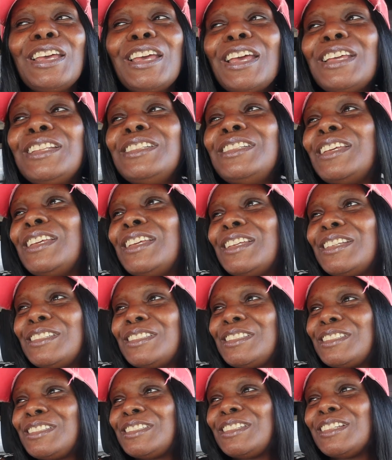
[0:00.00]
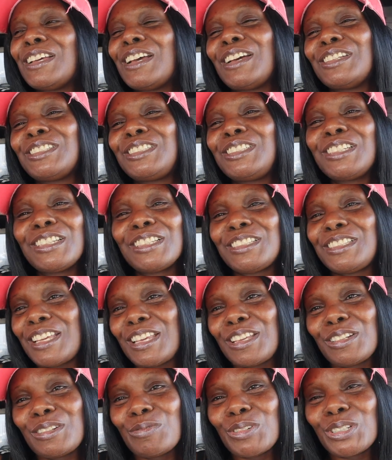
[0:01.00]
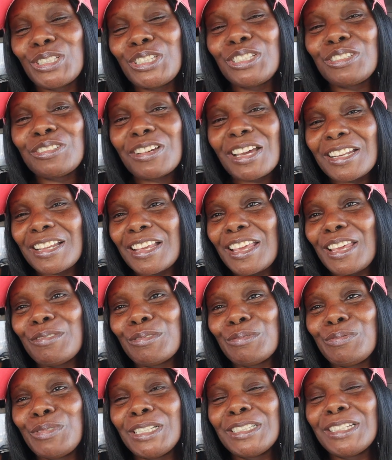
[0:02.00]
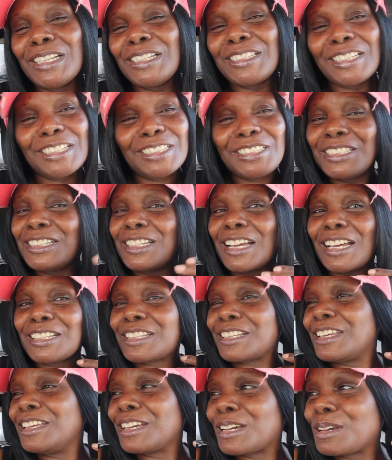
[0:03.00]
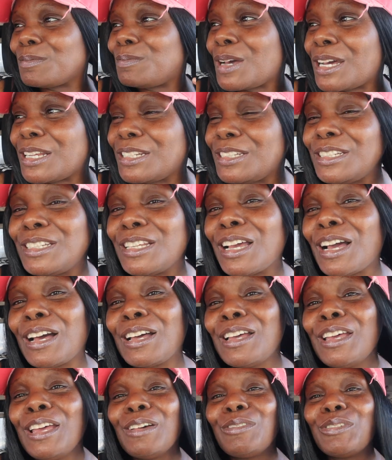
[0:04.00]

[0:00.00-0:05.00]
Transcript: And then uh, she could take it no She tried to hang with me and everything. She got the heck up out of y'all.